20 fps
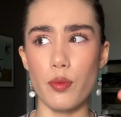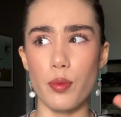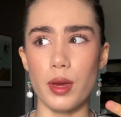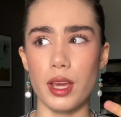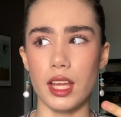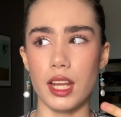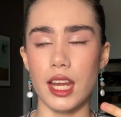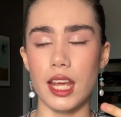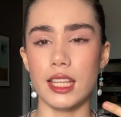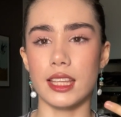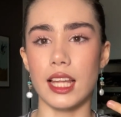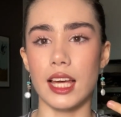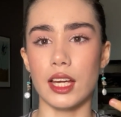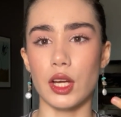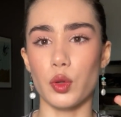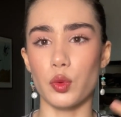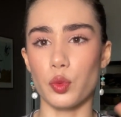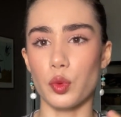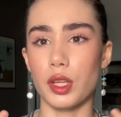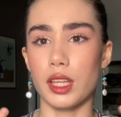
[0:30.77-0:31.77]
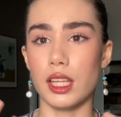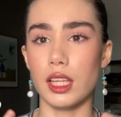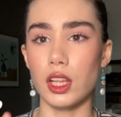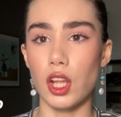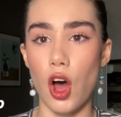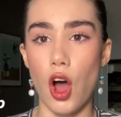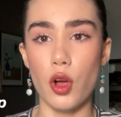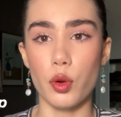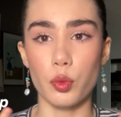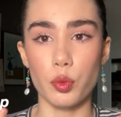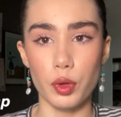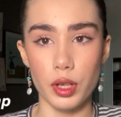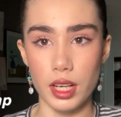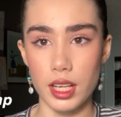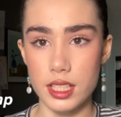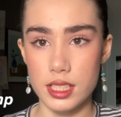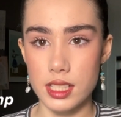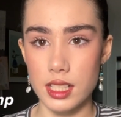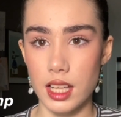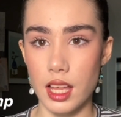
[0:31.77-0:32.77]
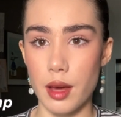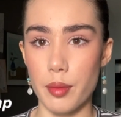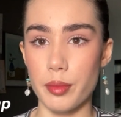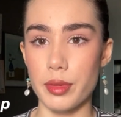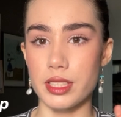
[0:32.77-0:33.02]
been in like a really long reading slump.